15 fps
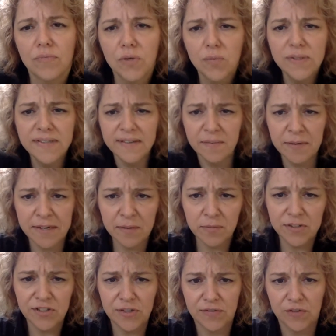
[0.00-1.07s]
With some
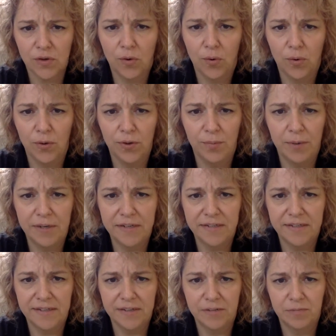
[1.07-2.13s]
cameras, you have to hold the
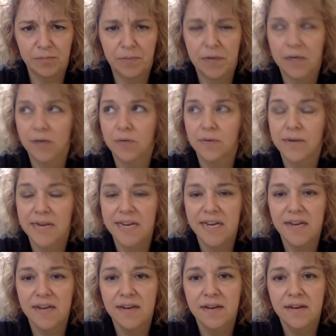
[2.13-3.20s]
button down part
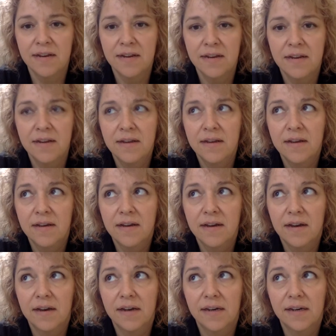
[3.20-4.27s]
way
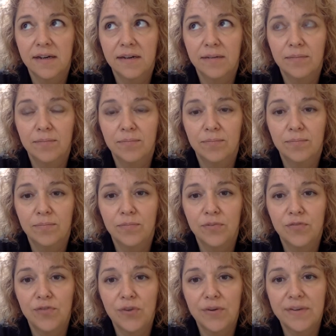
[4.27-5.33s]
to
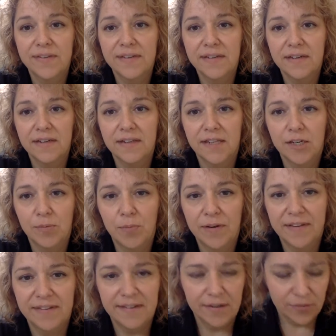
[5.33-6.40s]
focus it, and then you
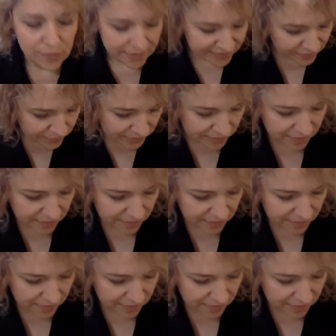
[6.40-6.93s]
press it down the rest of the way